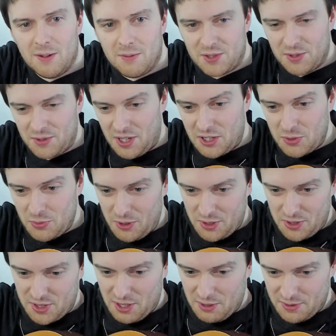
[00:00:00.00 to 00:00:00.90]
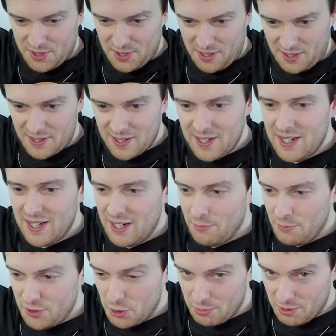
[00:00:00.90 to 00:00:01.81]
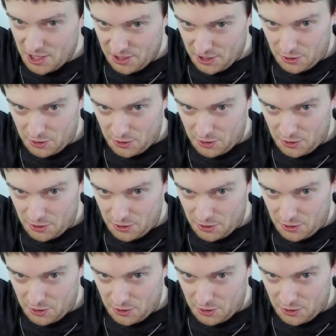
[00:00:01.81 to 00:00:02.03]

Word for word: So that's what it sounds like when you're playing